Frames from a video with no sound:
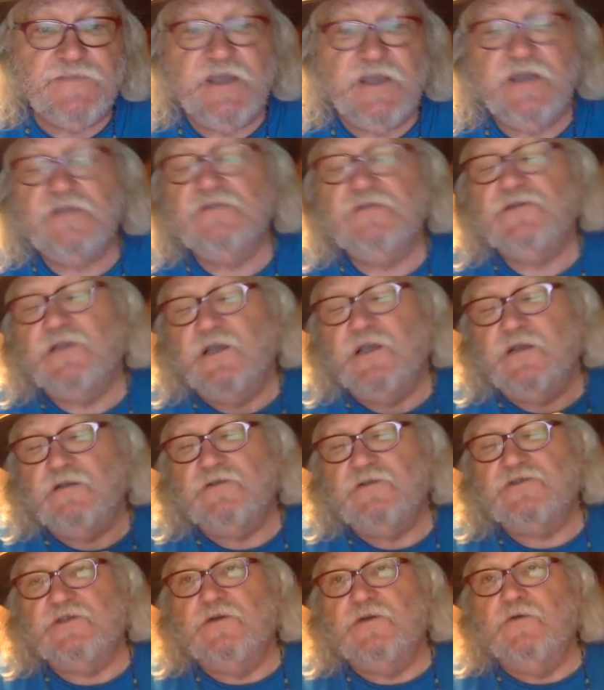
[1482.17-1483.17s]
And
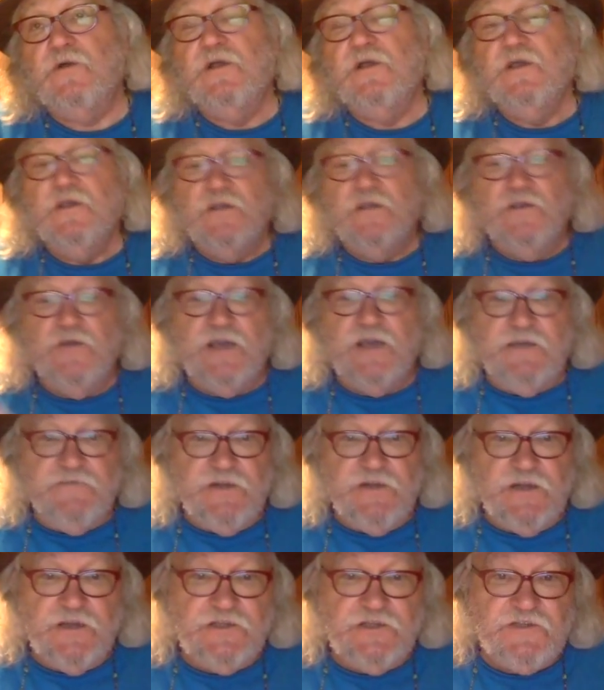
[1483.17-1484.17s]
so you have
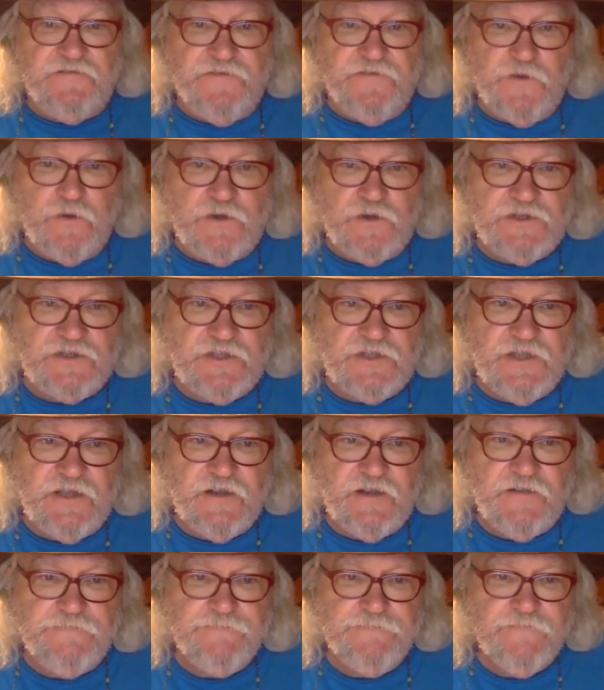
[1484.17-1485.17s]
a nice focus
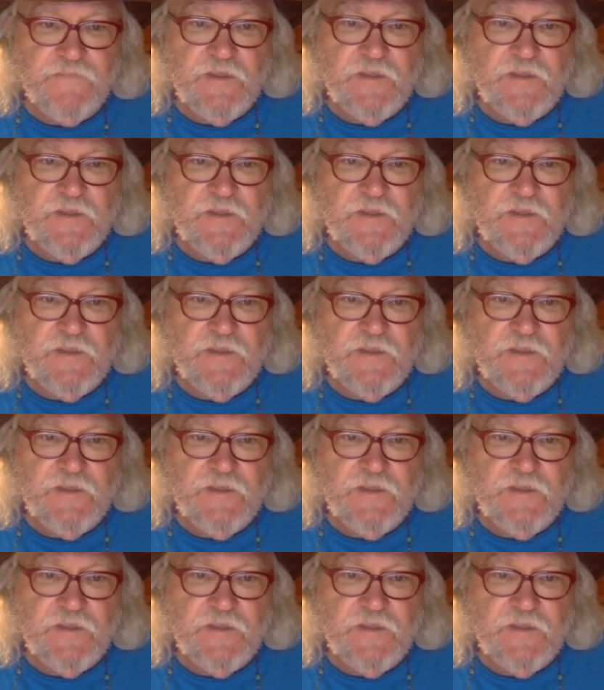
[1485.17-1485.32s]
there.